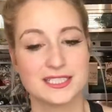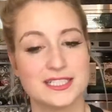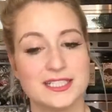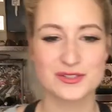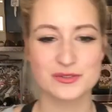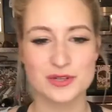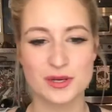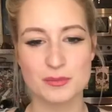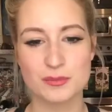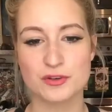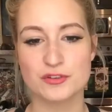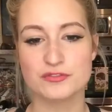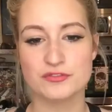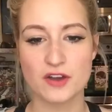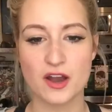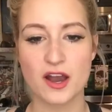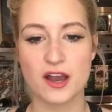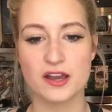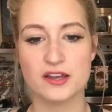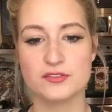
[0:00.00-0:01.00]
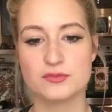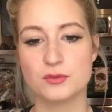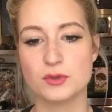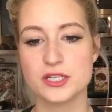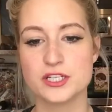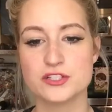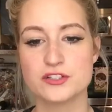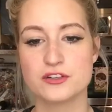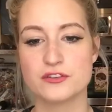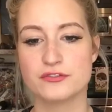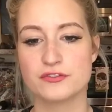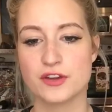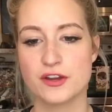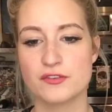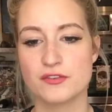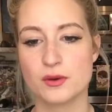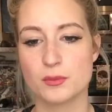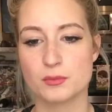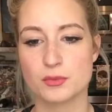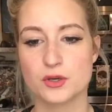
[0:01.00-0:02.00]
so number five what is your
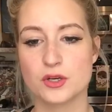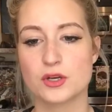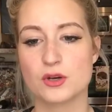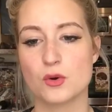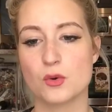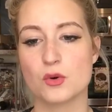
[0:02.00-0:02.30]
favorite book